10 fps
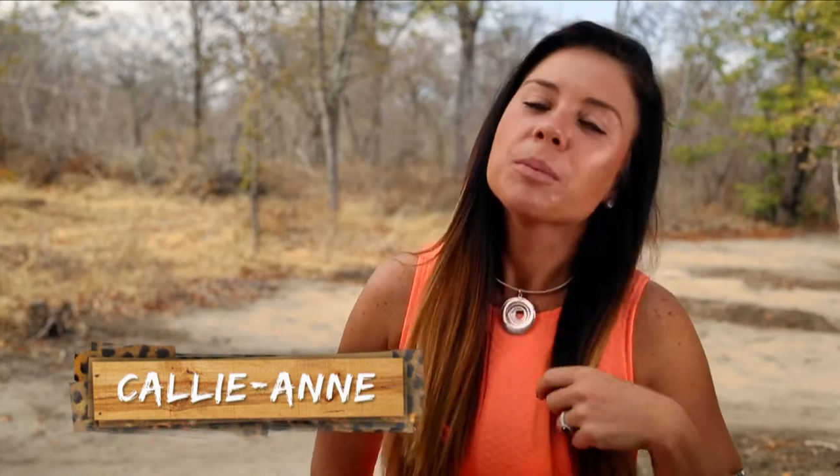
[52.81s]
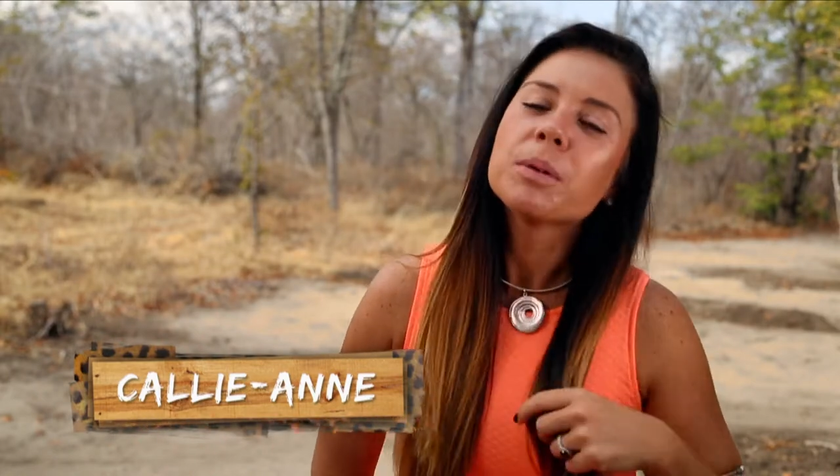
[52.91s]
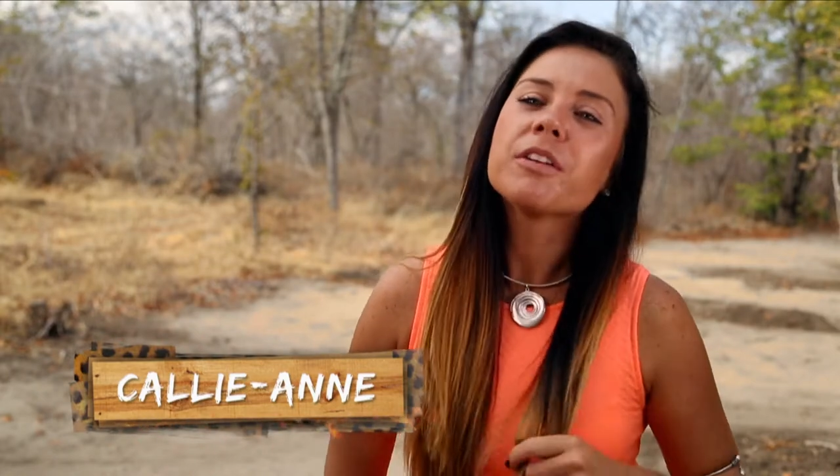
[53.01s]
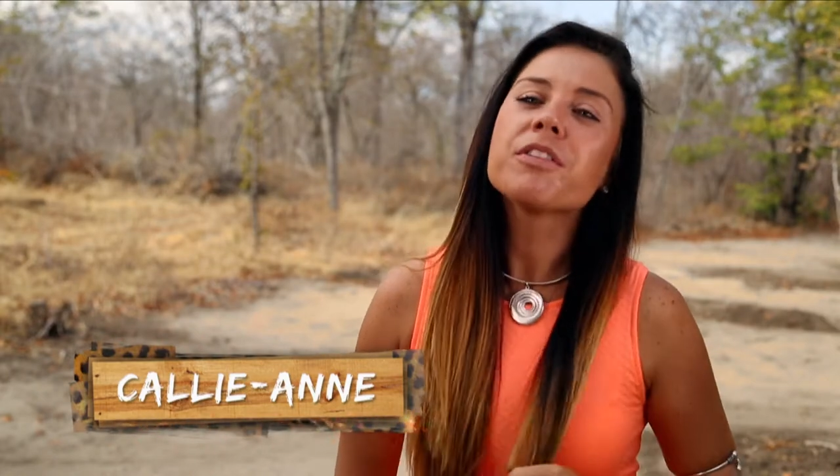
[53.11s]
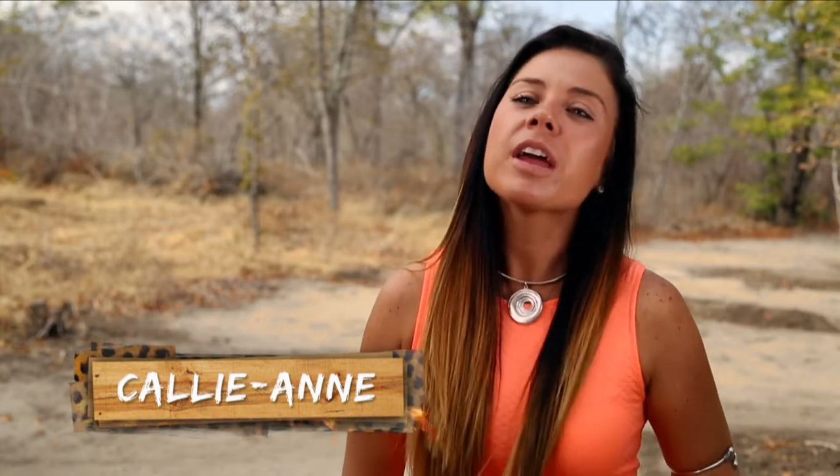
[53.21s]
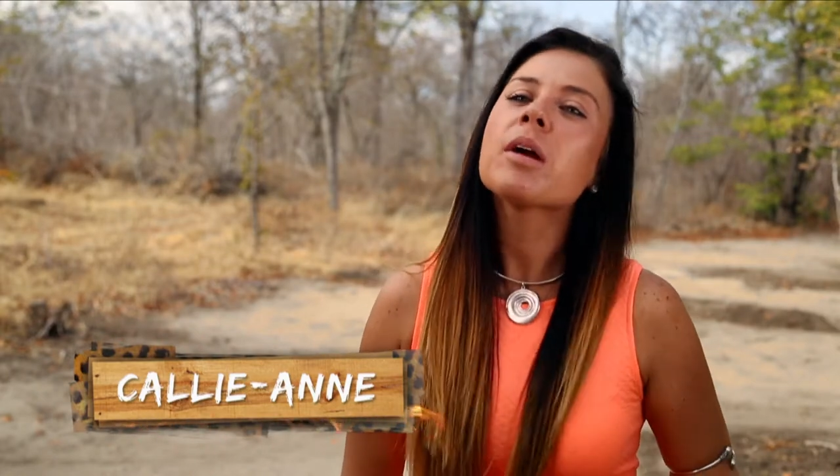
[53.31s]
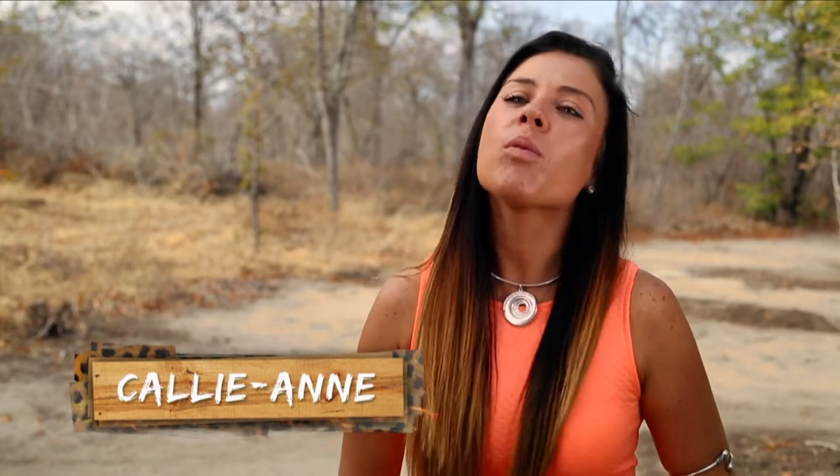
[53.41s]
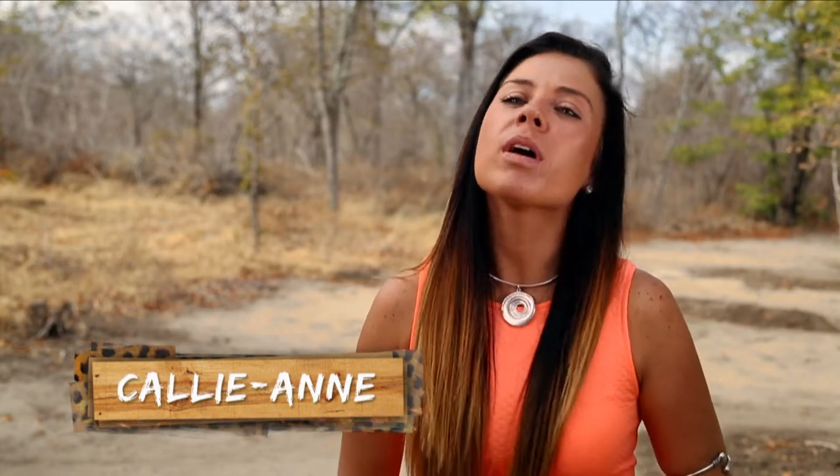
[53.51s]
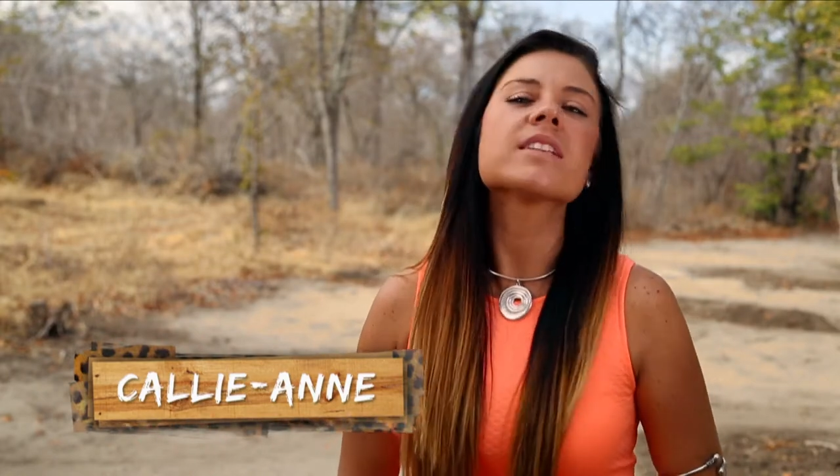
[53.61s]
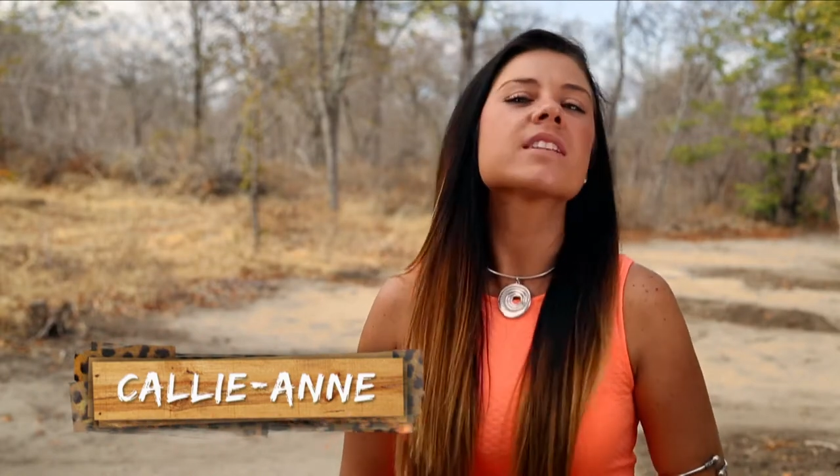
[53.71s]
but if they
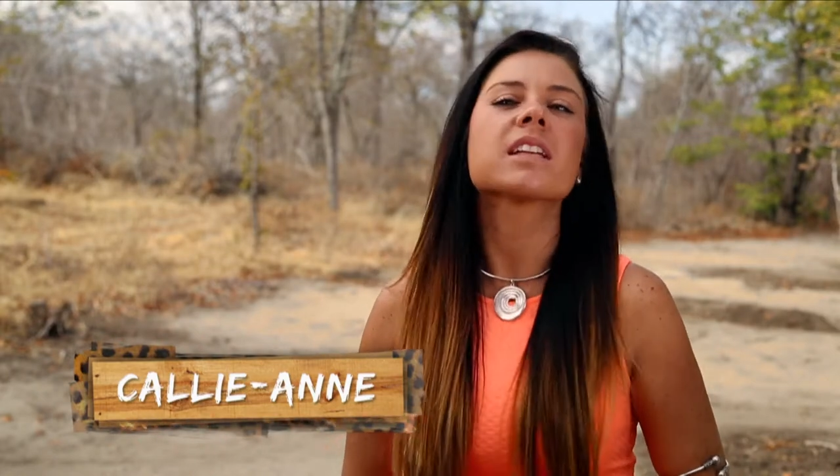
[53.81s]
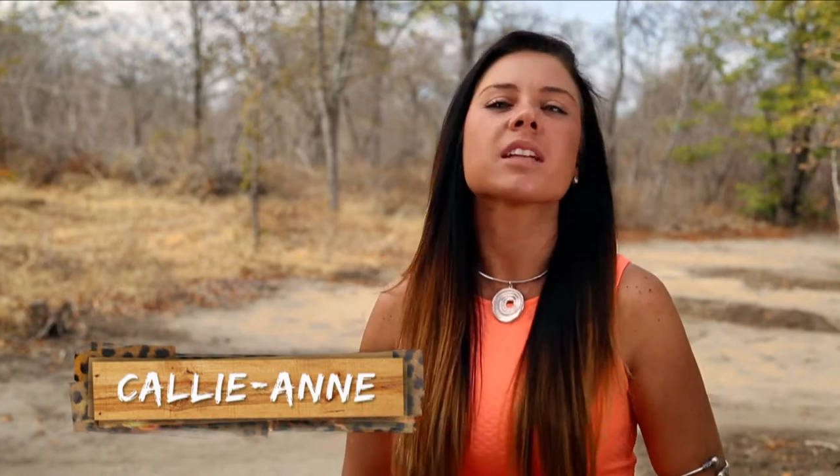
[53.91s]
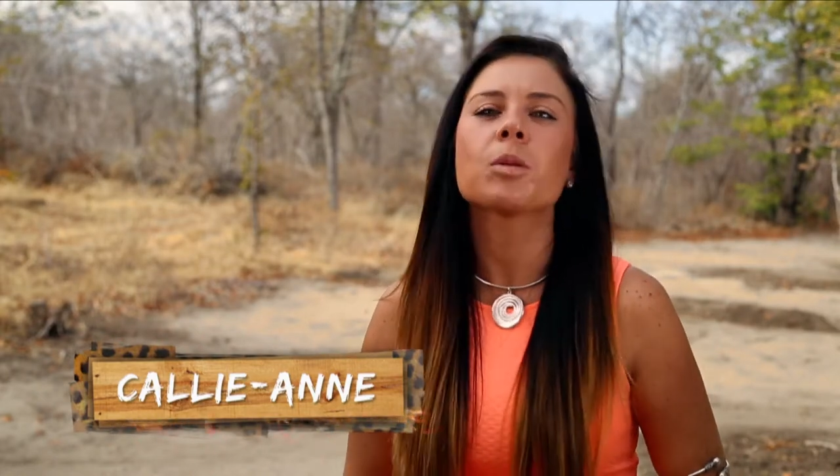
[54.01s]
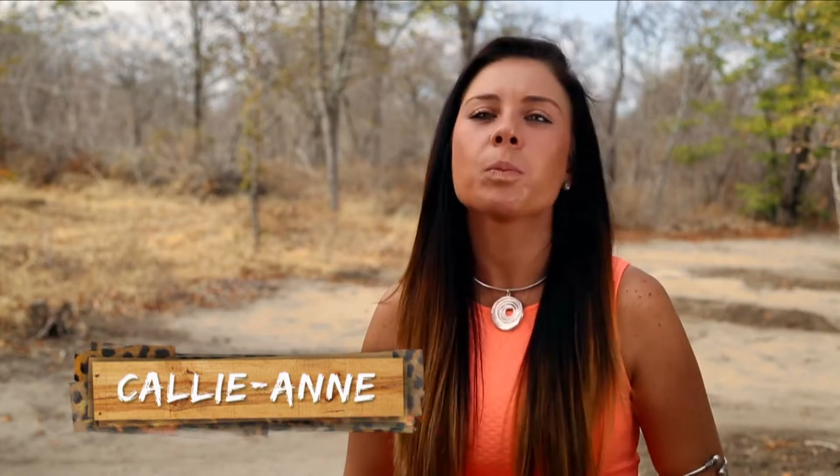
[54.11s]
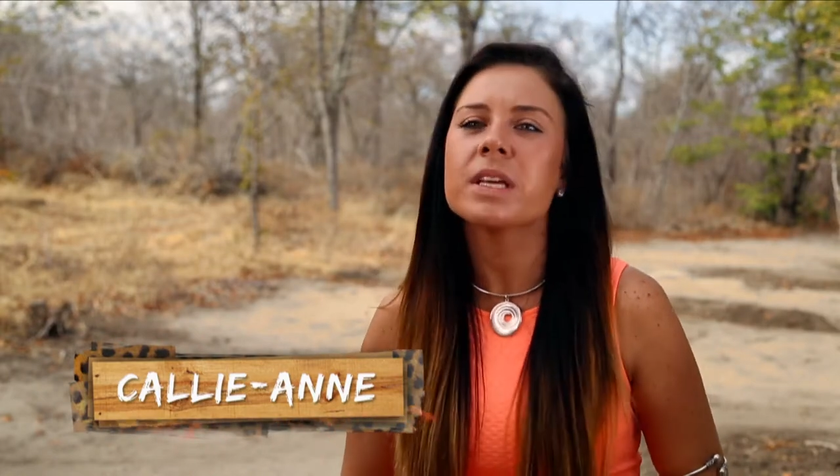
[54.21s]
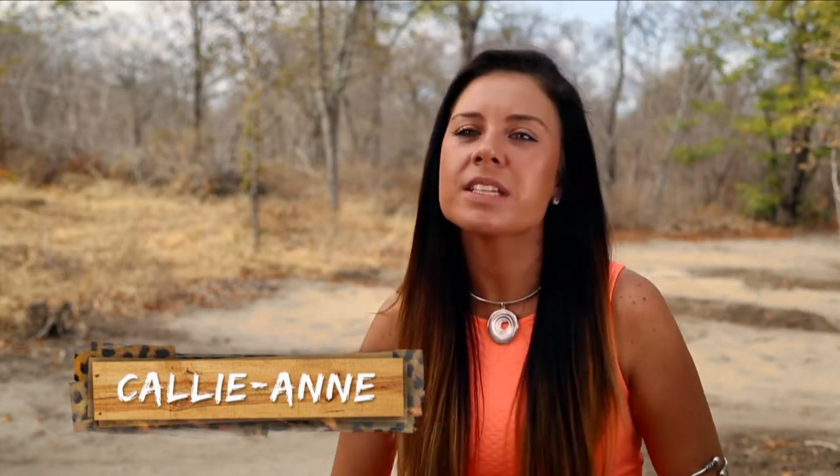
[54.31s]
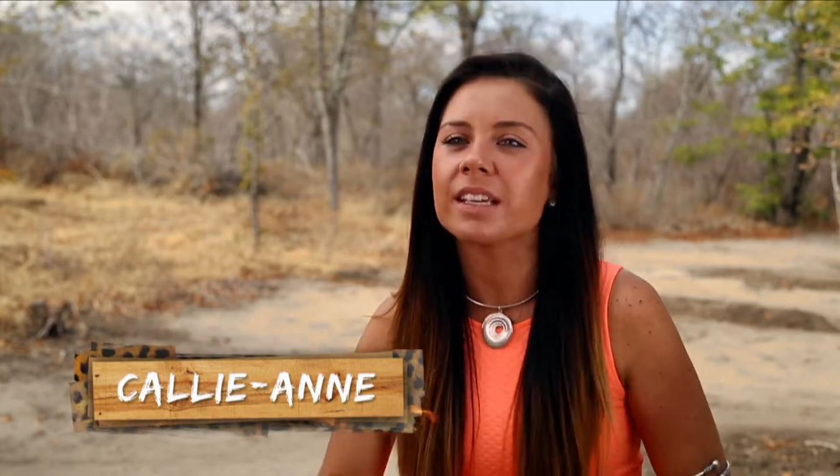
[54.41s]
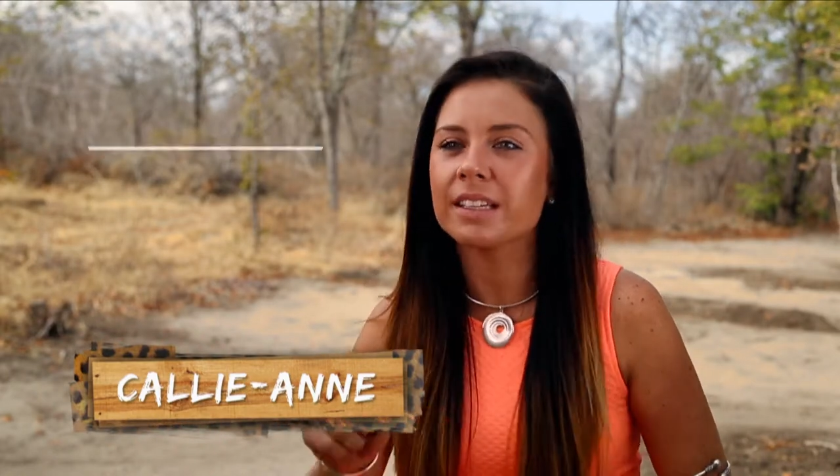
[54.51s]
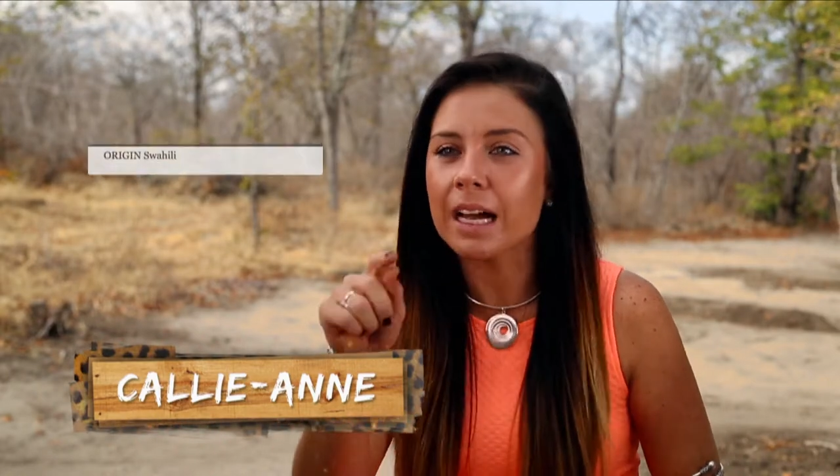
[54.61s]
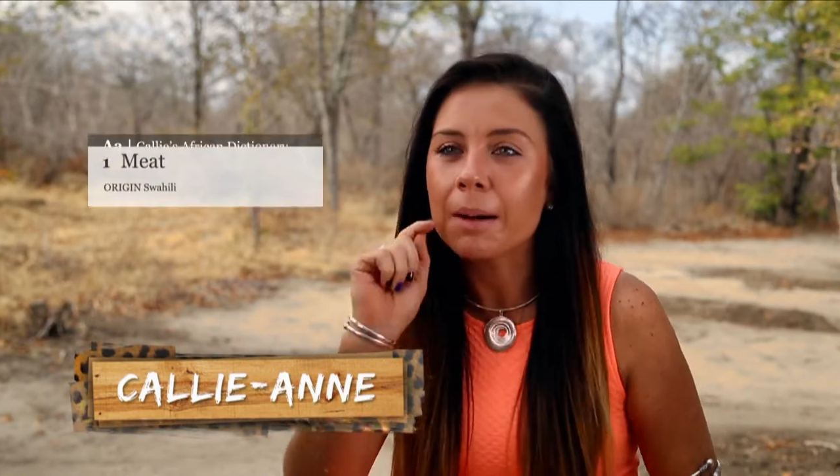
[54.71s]
want a little piece
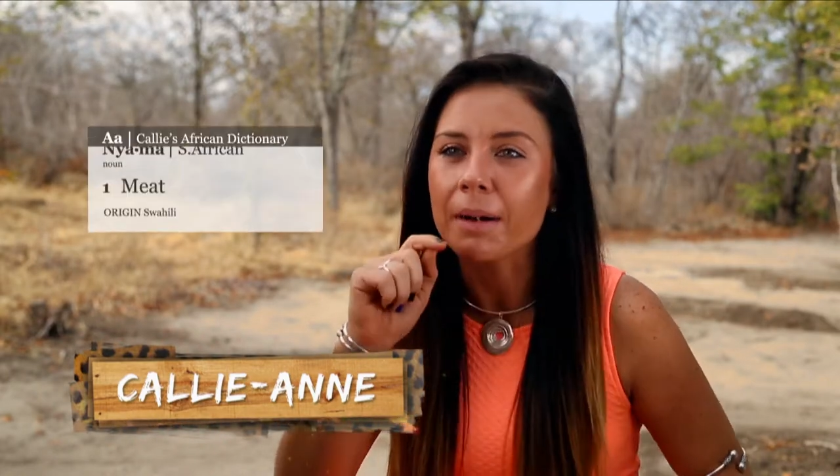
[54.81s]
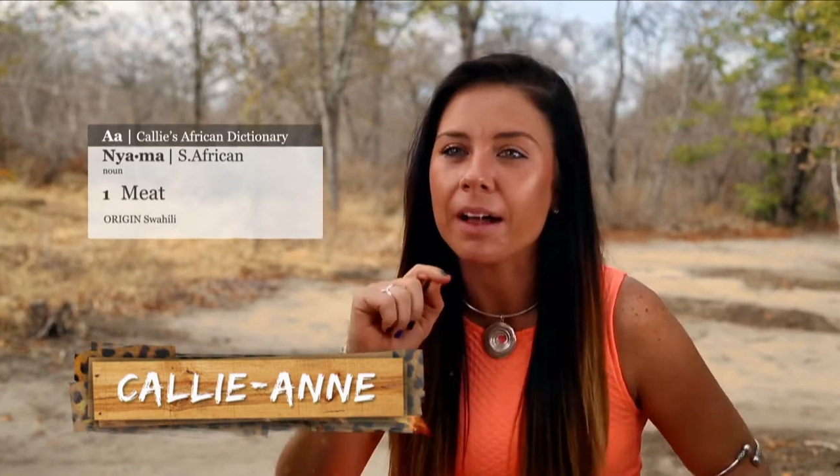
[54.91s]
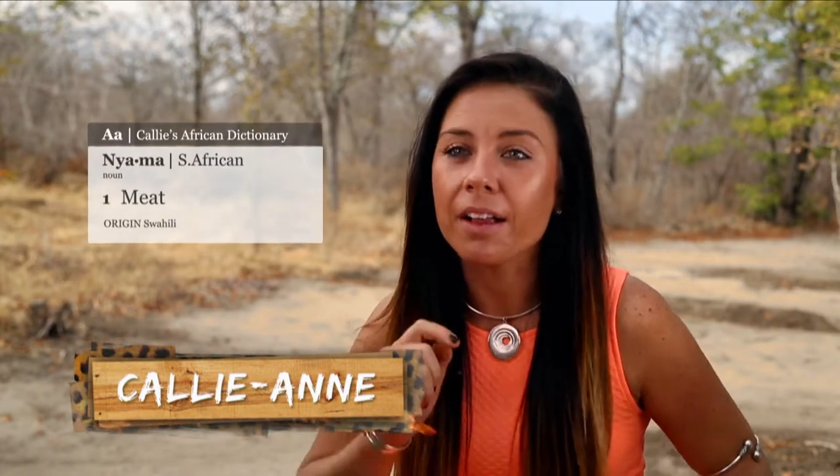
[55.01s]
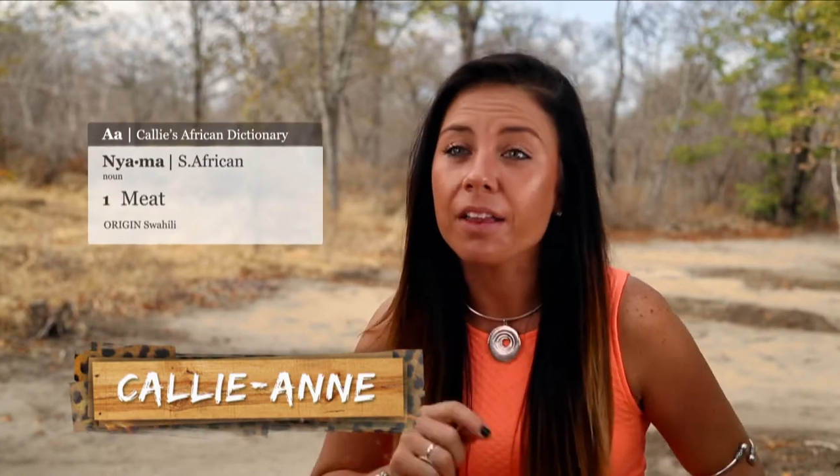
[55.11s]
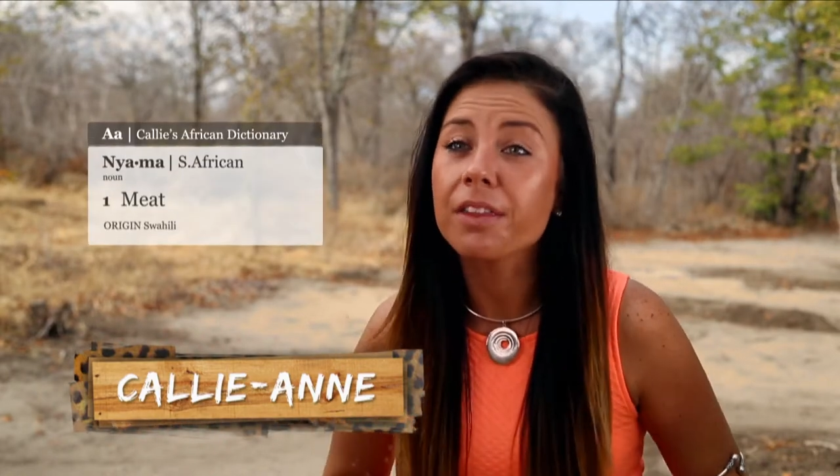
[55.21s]
of nyama,